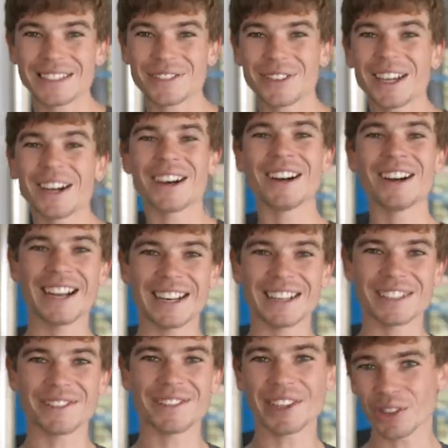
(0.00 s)
SVR and
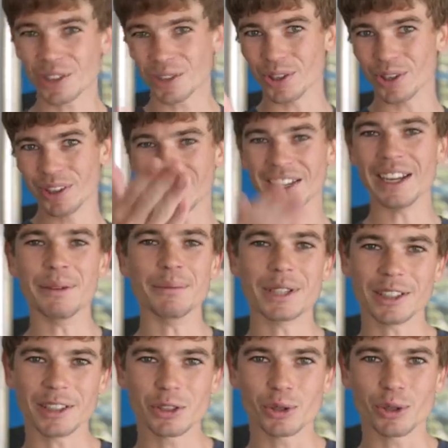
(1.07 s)
his Aventador. I'll let him tell the